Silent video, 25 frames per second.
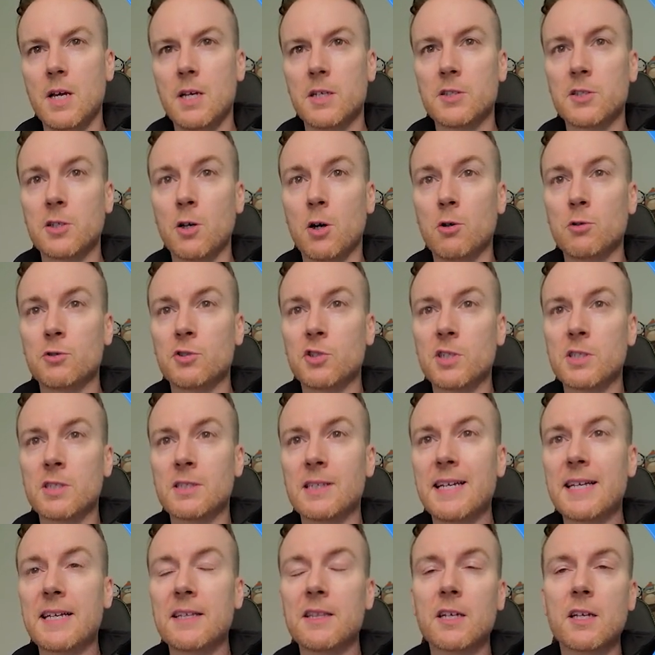So just
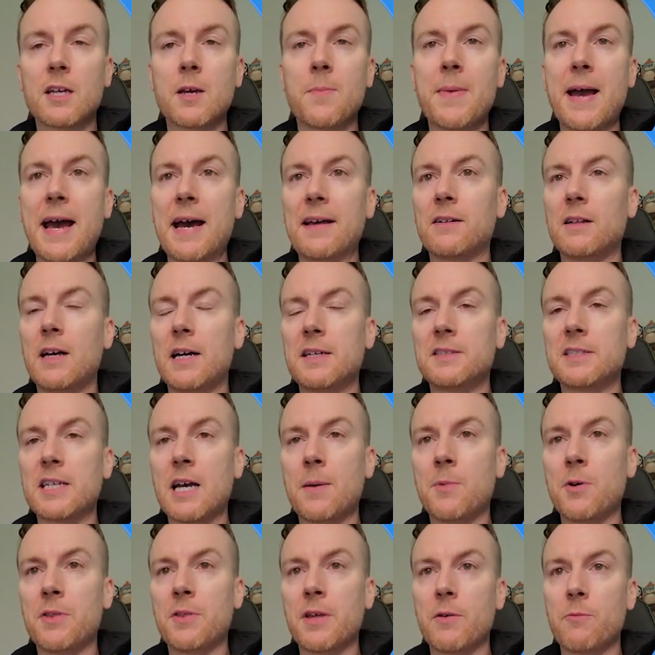like in the command line
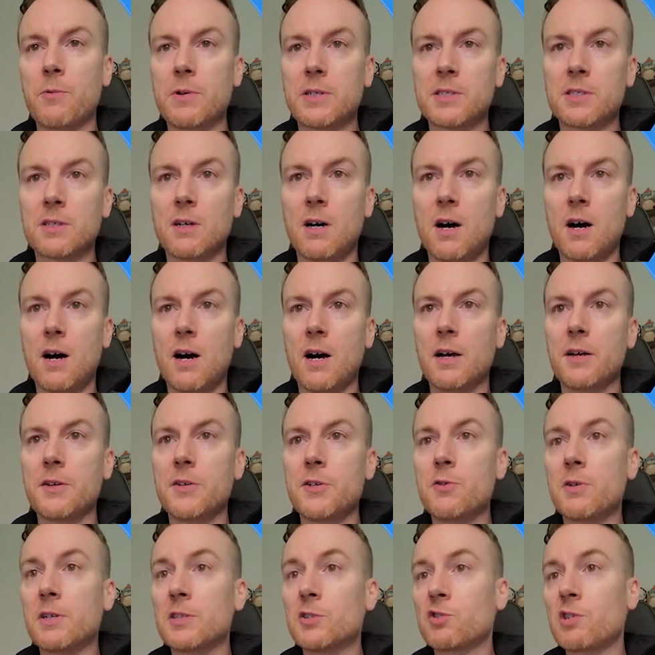demo that we saw,
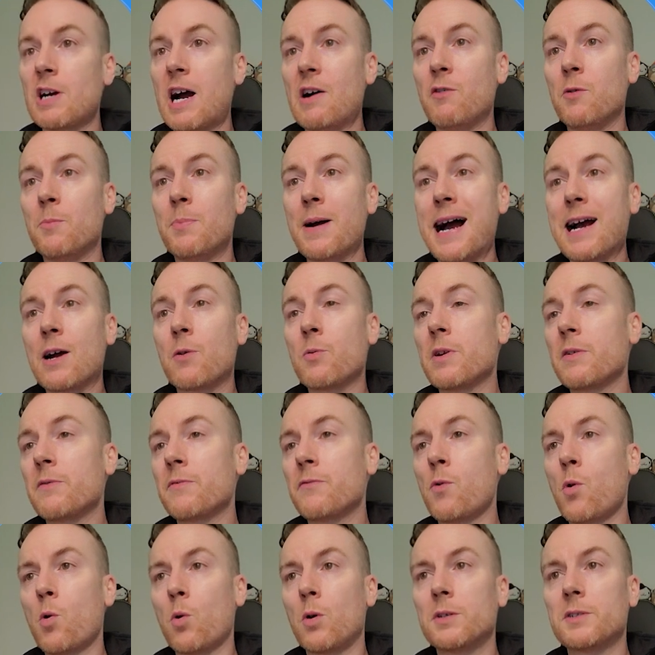you can travel backward
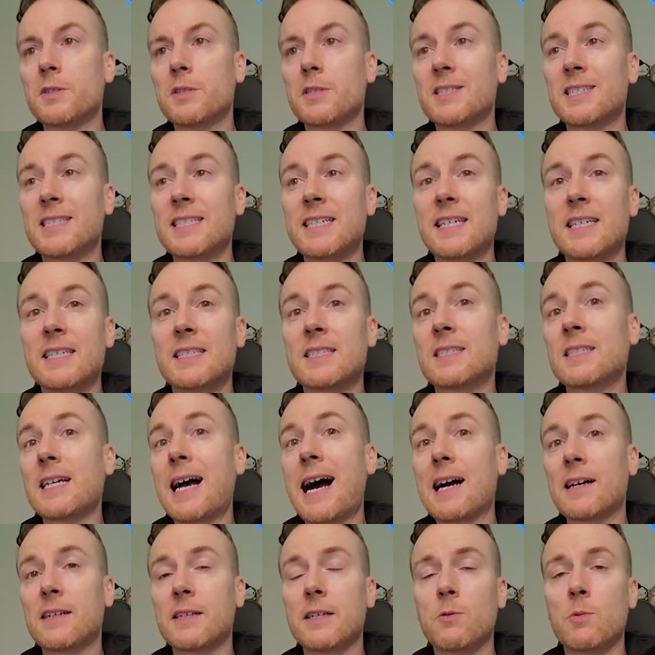and forward to see
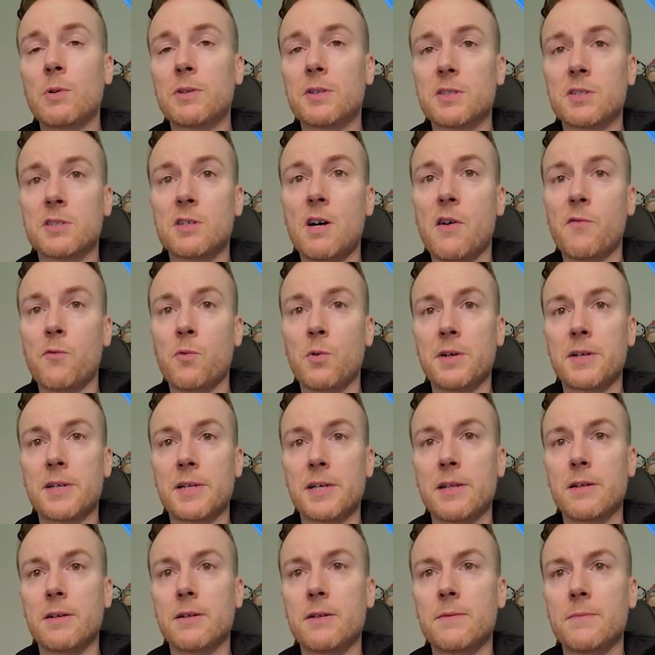exactly what the software
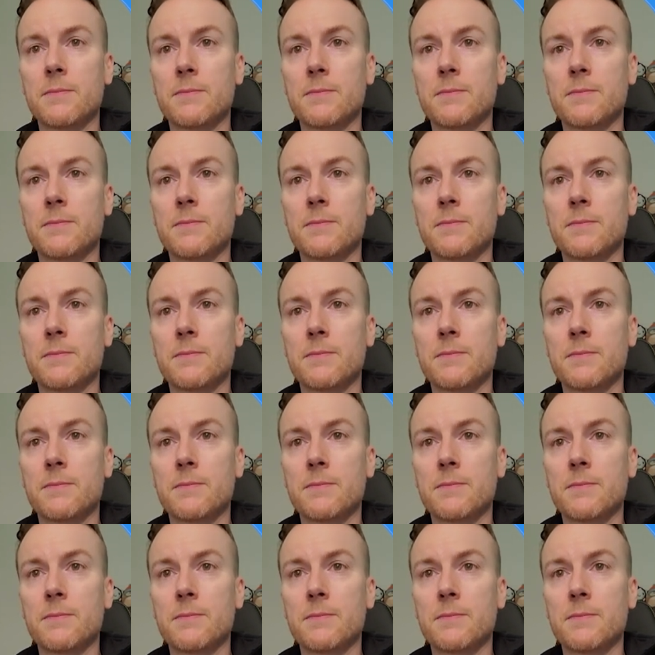did.